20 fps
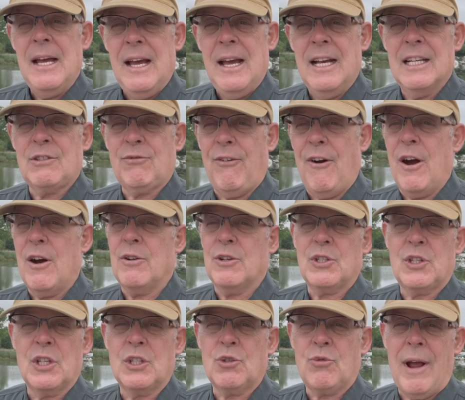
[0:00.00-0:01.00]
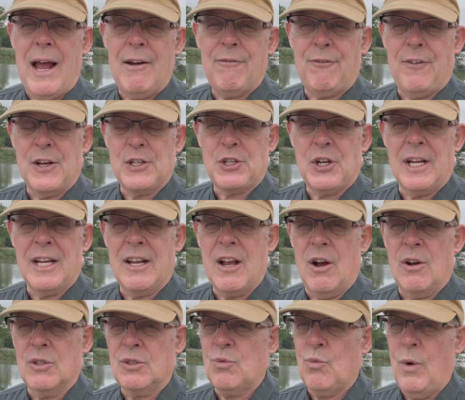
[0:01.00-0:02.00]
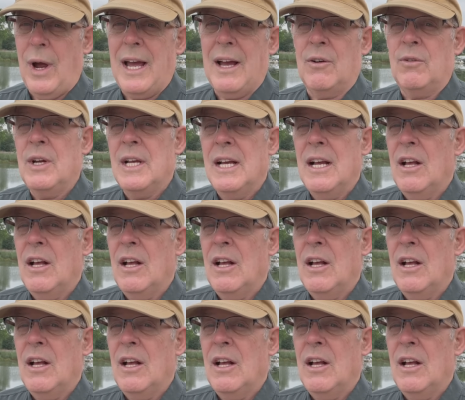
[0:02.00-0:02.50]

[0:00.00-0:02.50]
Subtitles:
As far as the trout fishing goes, well,